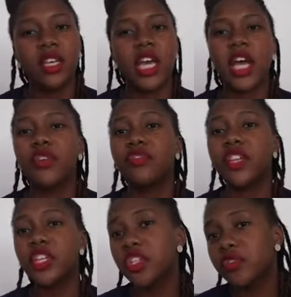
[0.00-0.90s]
You
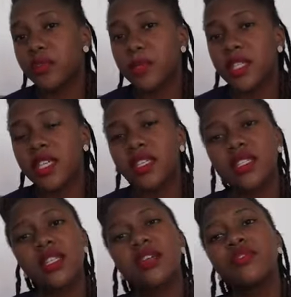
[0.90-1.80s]
finished your Form
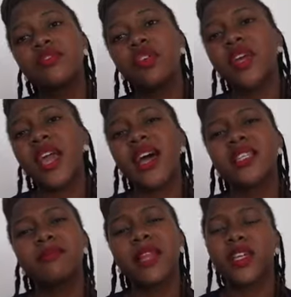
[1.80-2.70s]
6, 4
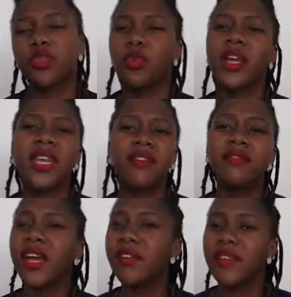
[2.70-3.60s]
years plus 1 year,
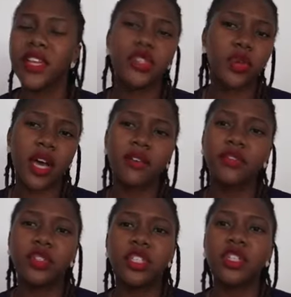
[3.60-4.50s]
5 years, you have
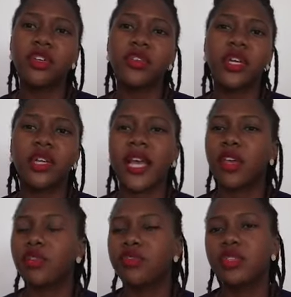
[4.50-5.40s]
your degree, like
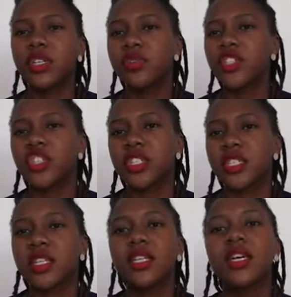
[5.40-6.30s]
you're fully
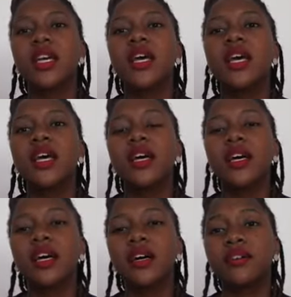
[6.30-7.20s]
registered,
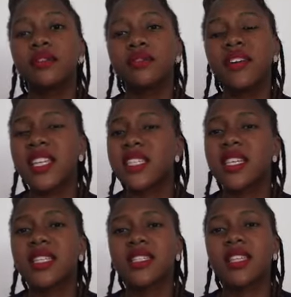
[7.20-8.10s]

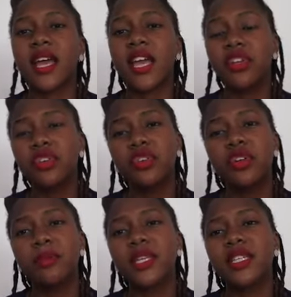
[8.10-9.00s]
versus the
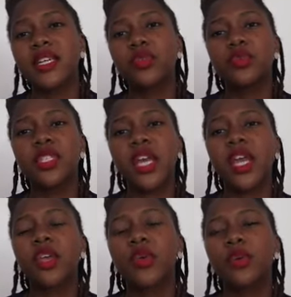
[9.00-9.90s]
enrollment that will
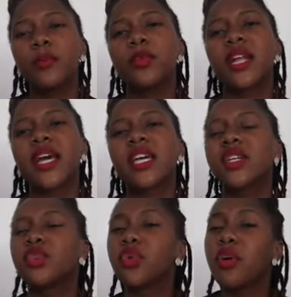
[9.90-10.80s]
take you up to like
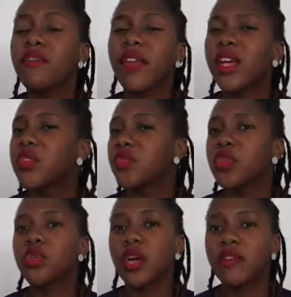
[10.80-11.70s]
12 years for
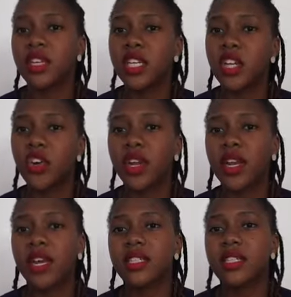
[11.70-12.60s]
you to have a degree in
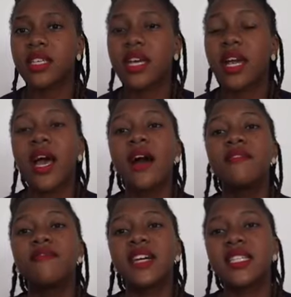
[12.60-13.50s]
nursing,
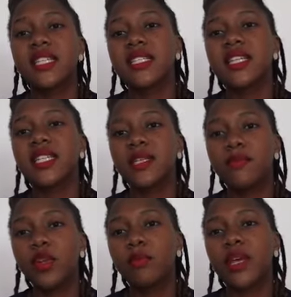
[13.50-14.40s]
versus the
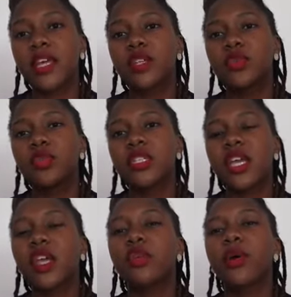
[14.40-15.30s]
diploma that will
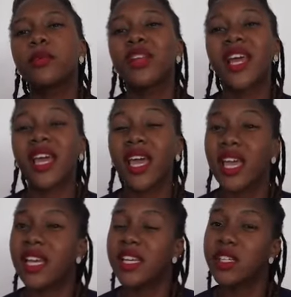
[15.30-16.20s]
take you up to like
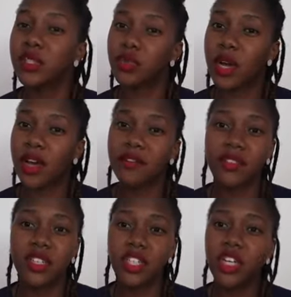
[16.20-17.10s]
8 years to have
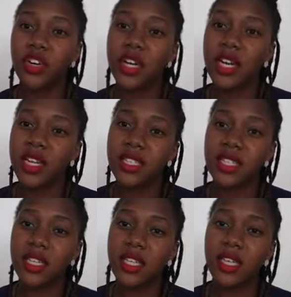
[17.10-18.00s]
the degree in
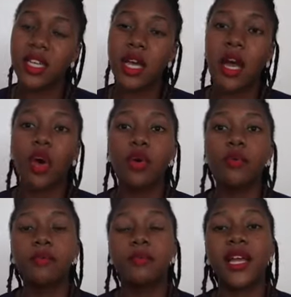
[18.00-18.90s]
nursing.
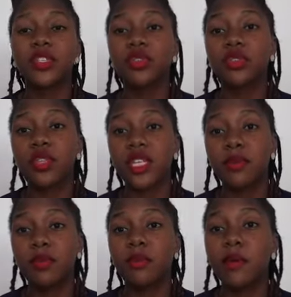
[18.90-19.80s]
Oh, plus also the
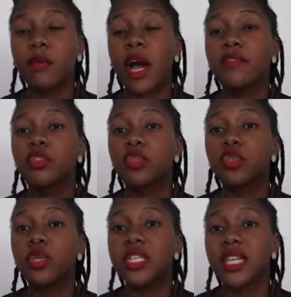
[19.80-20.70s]
diploma people have to
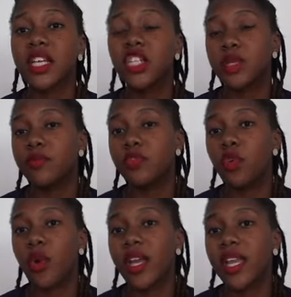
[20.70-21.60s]
do internship for
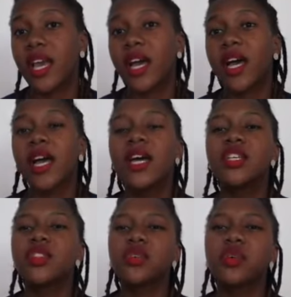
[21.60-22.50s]
1 year,
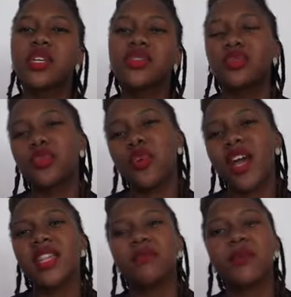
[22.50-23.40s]
so it will
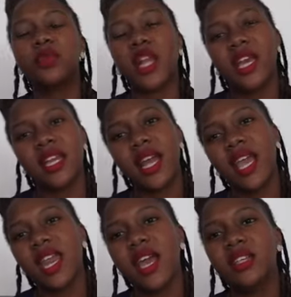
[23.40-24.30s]
require them up to like
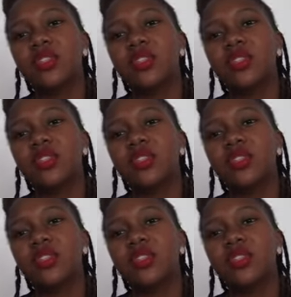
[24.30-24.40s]
9 years.